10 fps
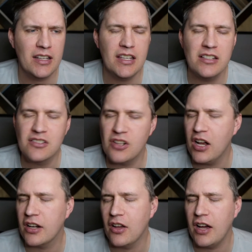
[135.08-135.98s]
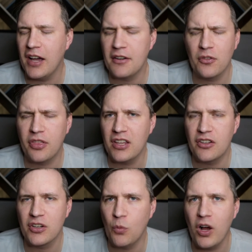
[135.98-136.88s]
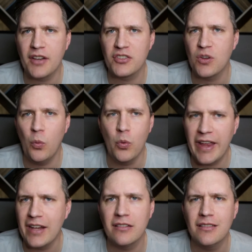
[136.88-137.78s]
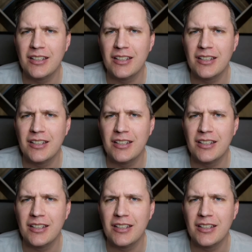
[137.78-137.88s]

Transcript: He's not, I don't think, going to want to win.